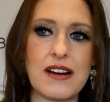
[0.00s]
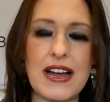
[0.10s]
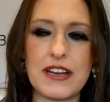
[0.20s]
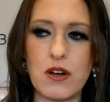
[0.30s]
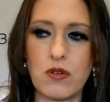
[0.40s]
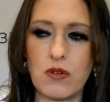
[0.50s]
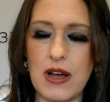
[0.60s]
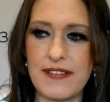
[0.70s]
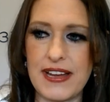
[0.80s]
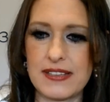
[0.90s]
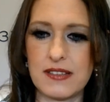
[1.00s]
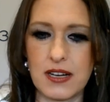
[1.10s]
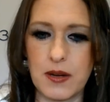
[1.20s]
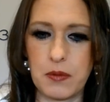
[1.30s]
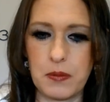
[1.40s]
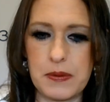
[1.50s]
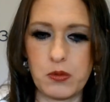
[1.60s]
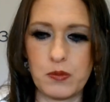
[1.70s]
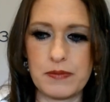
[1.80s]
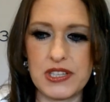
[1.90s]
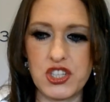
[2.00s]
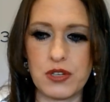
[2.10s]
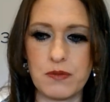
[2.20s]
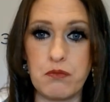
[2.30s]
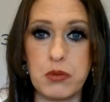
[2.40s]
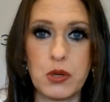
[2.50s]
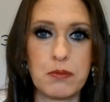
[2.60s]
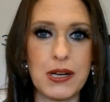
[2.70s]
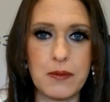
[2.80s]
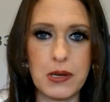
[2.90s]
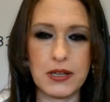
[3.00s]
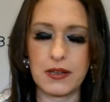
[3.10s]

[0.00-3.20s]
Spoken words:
I know I've had a couple of people mention BookBub.